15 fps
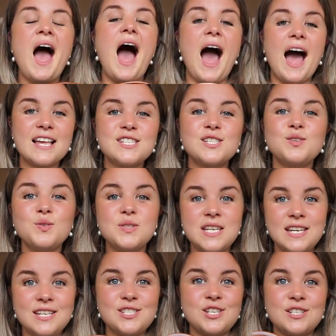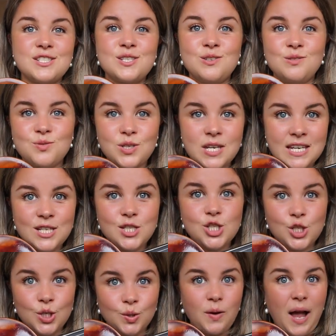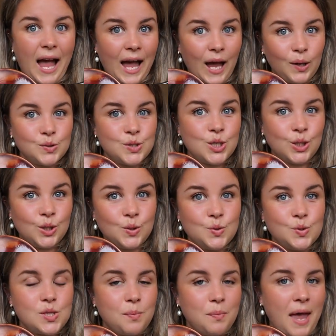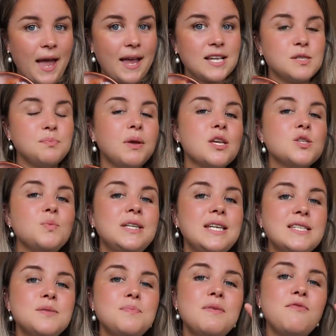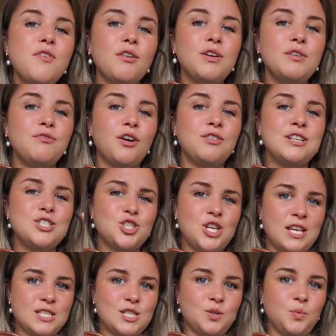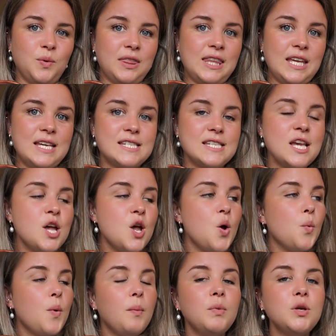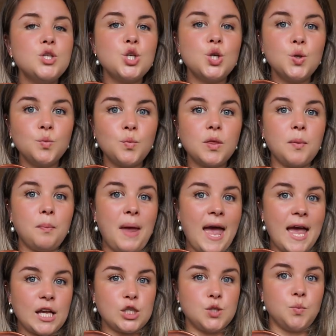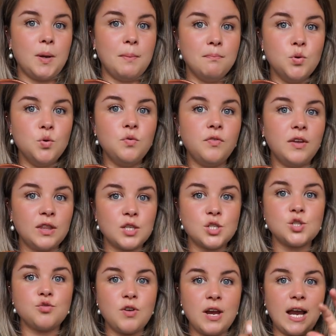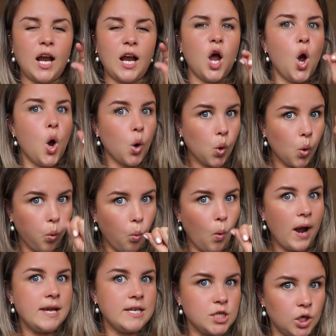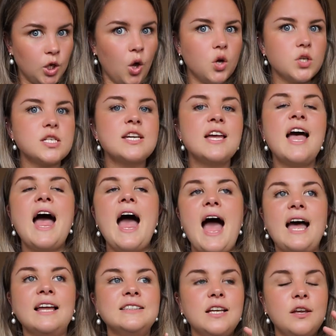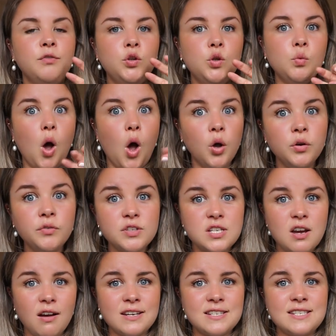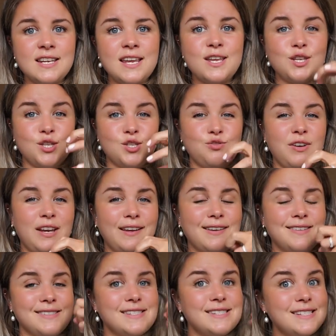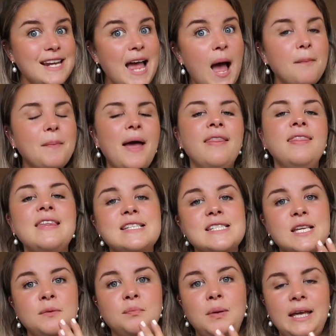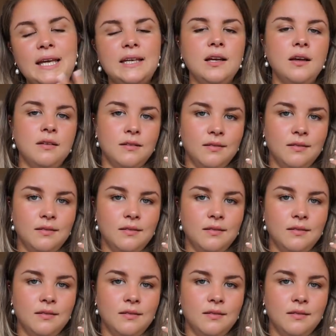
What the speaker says: Ask your teacher to teach you how to use the pegs, because we need to be very, very gentle with these. When we tune with the pegs, we're moving the string quite a lot. And if you over tighten it, the string can snap, and this can be,